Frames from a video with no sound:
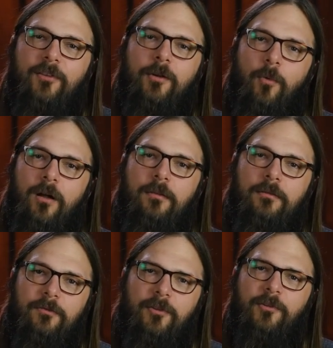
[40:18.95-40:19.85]

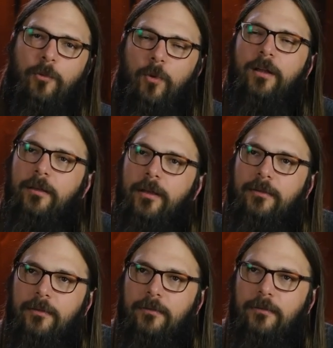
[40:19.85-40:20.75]
we're
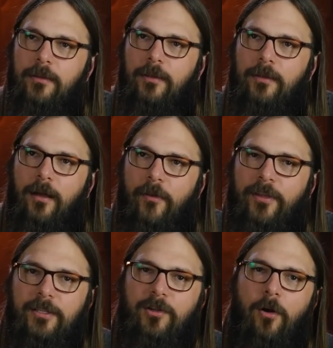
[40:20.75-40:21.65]
connected on the
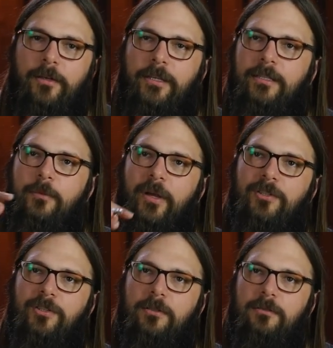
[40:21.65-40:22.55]
guitar geek
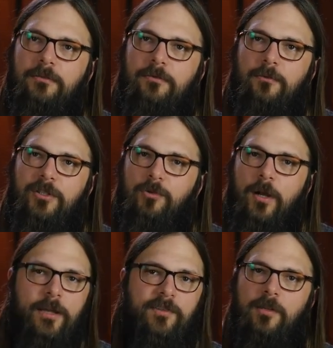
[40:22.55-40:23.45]
dimension, which
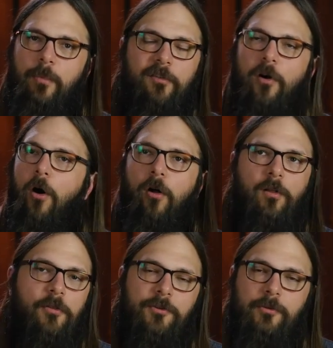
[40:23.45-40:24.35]
rises above all
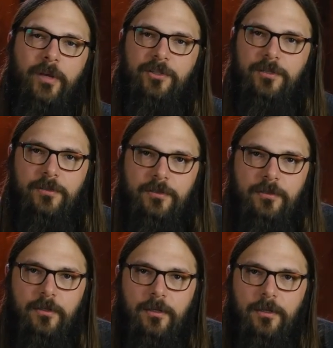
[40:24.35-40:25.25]
other dimensions.
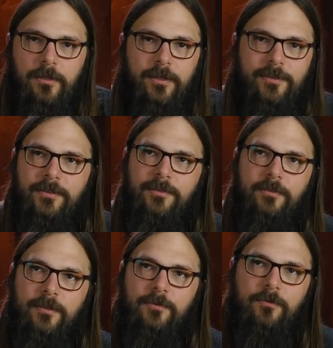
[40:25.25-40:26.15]

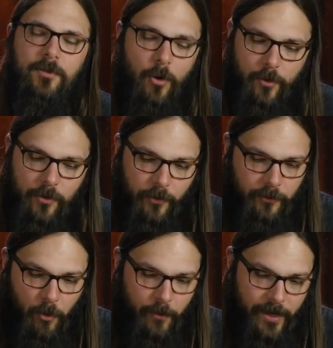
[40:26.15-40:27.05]
Noah knows
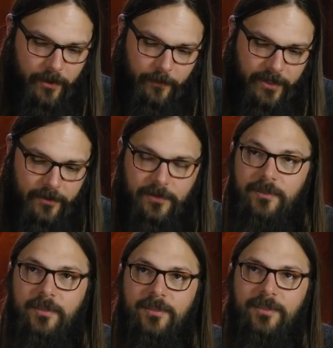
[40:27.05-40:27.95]
more about it because he's
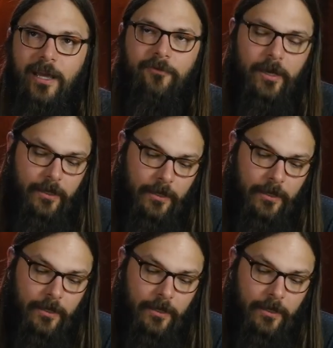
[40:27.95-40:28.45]
into sci-fi.